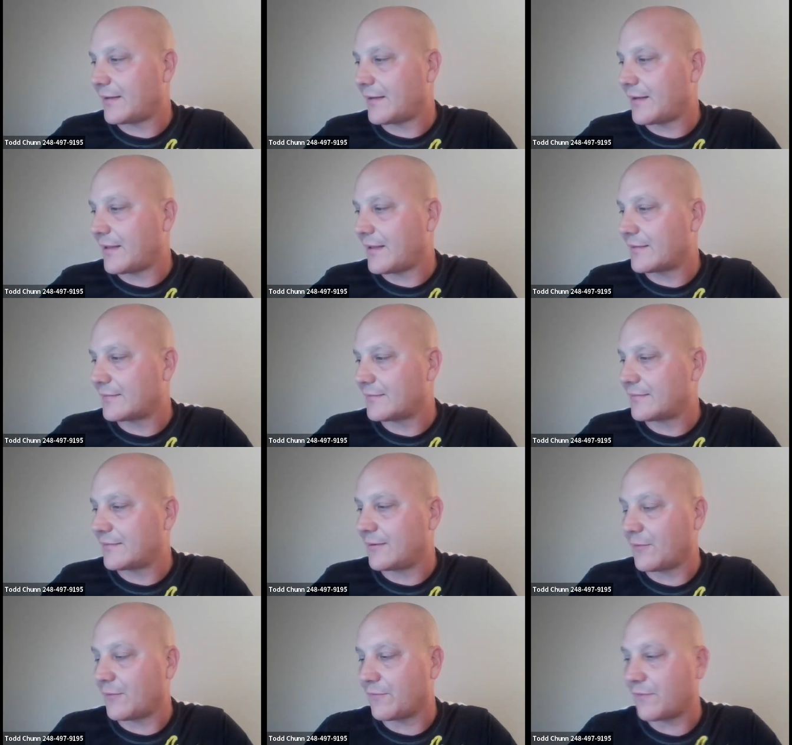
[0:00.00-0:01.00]
cannot
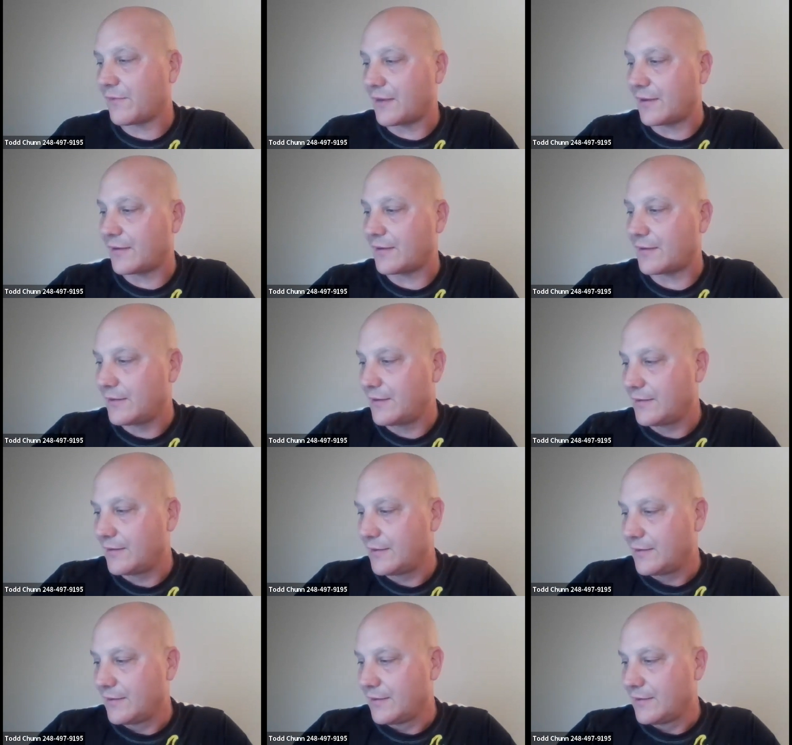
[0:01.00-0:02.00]
seem to find it.
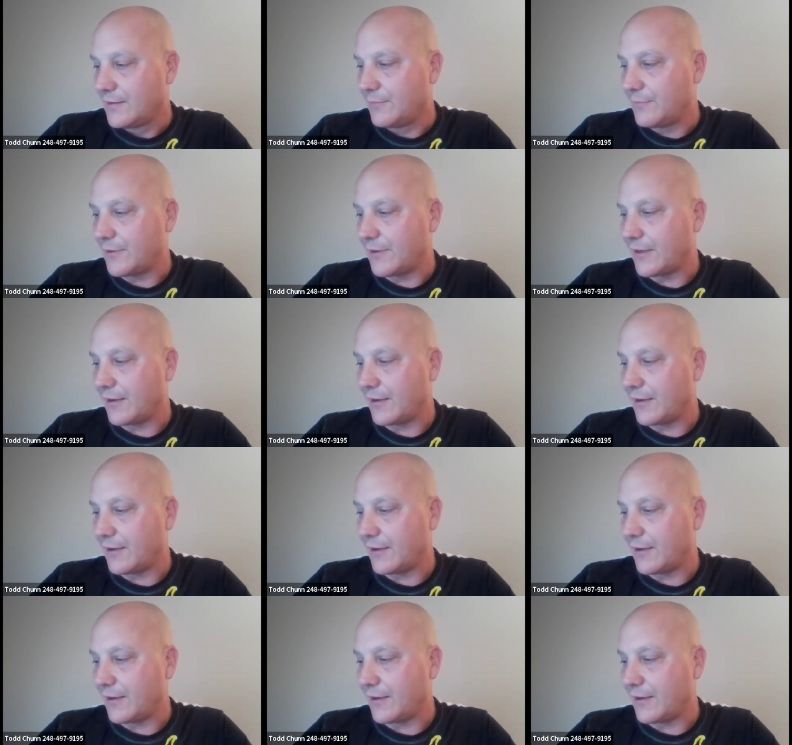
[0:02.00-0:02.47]
But